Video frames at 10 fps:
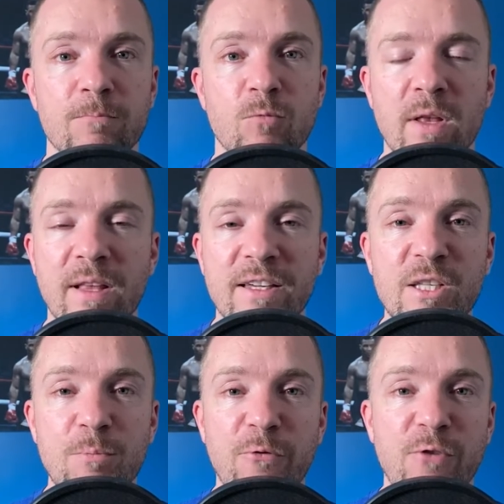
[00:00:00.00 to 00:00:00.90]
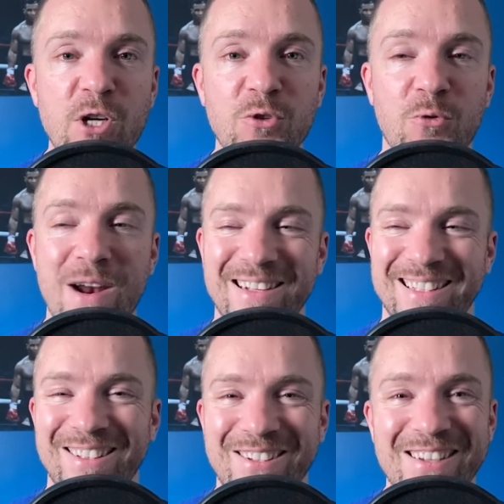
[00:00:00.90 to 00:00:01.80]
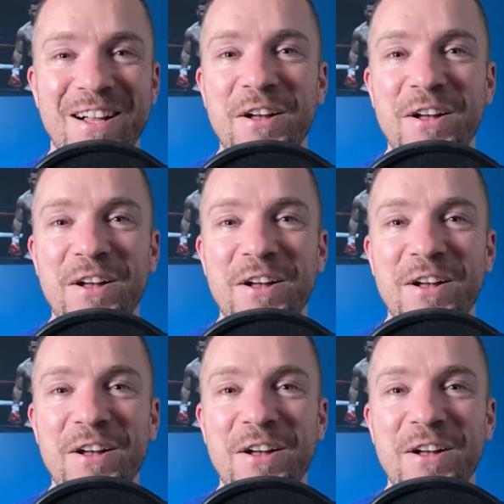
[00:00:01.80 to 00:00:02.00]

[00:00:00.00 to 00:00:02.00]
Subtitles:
right? Like he's a professional wrestler.